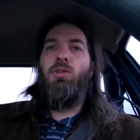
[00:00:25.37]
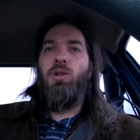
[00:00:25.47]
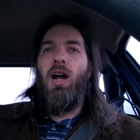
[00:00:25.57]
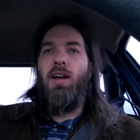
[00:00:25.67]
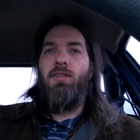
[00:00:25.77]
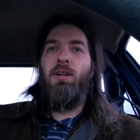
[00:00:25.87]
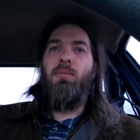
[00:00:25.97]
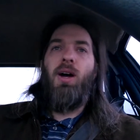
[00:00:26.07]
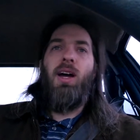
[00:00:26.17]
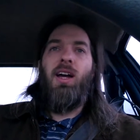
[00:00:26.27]
Driving
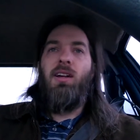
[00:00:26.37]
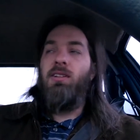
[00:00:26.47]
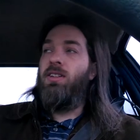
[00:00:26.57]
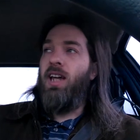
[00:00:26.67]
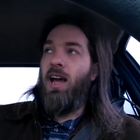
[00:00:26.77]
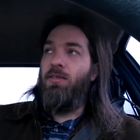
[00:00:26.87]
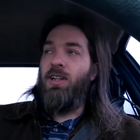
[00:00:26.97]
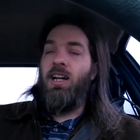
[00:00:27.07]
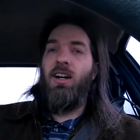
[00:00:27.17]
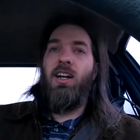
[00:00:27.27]
my
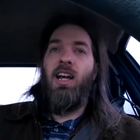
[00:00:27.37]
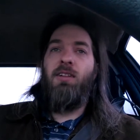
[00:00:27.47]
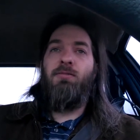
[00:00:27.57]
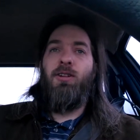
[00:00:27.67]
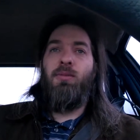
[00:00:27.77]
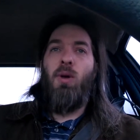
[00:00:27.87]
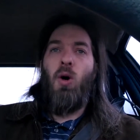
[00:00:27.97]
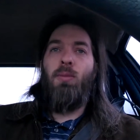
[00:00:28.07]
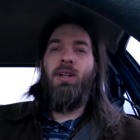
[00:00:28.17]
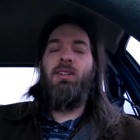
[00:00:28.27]
Cavalier again for the
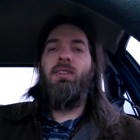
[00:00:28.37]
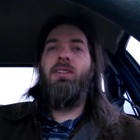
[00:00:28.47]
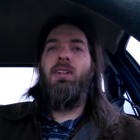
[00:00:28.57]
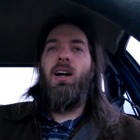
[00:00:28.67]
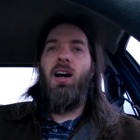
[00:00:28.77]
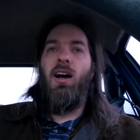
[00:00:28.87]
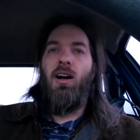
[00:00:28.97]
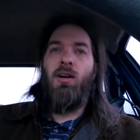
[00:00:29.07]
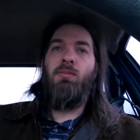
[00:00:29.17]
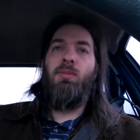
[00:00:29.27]
moment
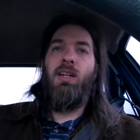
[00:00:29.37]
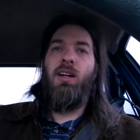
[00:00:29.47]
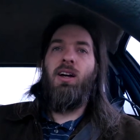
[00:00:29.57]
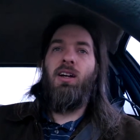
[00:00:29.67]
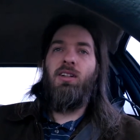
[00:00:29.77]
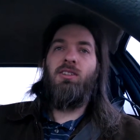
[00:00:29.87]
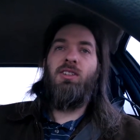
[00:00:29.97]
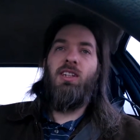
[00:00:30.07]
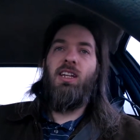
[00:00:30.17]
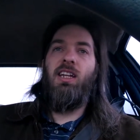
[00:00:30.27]
um, because
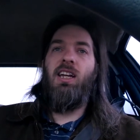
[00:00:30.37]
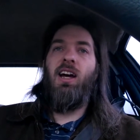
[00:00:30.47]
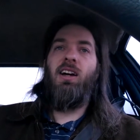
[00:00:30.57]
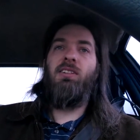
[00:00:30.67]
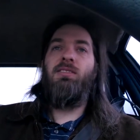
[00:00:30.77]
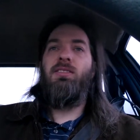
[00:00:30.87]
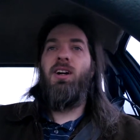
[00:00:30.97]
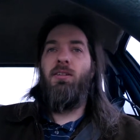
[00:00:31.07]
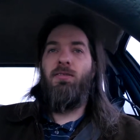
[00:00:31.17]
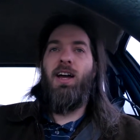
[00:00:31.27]
the
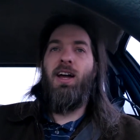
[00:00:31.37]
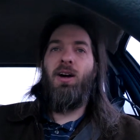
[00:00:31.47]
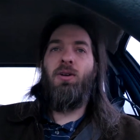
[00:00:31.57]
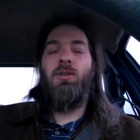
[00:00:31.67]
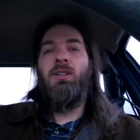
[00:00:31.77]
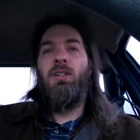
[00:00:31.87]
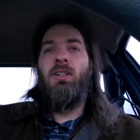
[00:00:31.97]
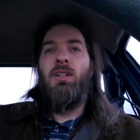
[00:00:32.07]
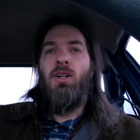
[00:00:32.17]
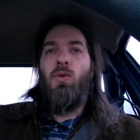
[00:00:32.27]
uh, Aveo
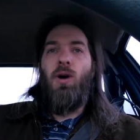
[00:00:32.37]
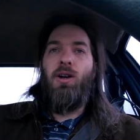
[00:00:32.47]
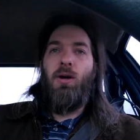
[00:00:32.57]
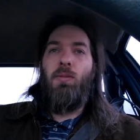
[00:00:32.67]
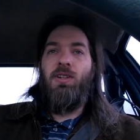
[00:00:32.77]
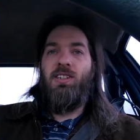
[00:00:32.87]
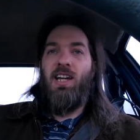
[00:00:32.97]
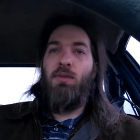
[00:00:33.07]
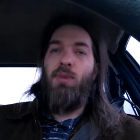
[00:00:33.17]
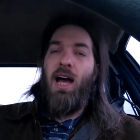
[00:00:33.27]
wound up with a
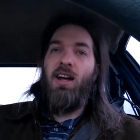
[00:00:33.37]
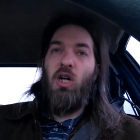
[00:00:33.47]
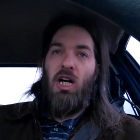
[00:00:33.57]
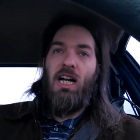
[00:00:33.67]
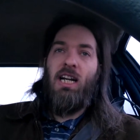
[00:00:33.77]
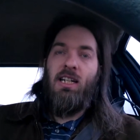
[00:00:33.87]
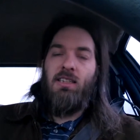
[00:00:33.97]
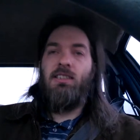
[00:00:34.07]
dead battery